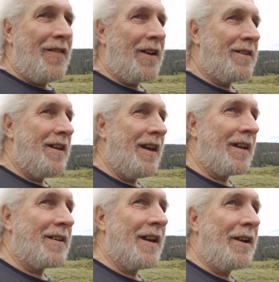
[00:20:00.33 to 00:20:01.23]
my
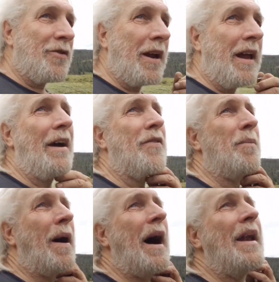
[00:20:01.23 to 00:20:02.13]
tea I drank half
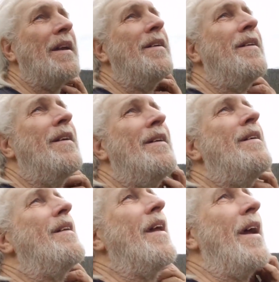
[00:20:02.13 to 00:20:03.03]
the pot and
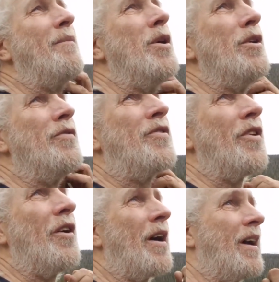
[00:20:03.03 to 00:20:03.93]
then I moved,
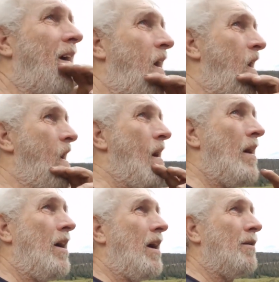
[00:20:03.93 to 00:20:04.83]
so I
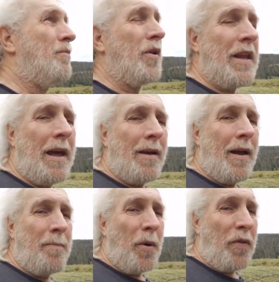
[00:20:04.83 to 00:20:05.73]
put
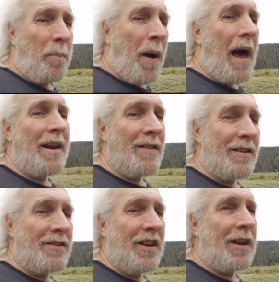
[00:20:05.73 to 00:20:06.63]
the pot
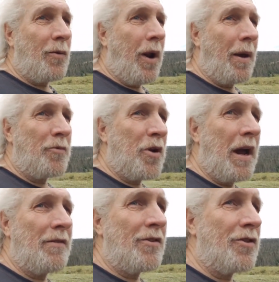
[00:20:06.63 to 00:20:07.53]
in the sink while I'm
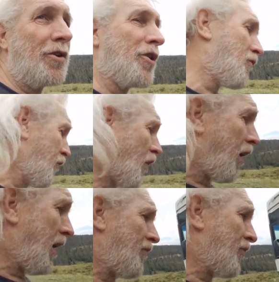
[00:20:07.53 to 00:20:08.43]
driving so it don't
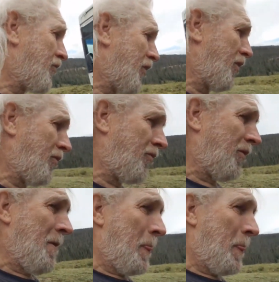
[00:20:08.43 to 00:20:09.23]
fall off the stove.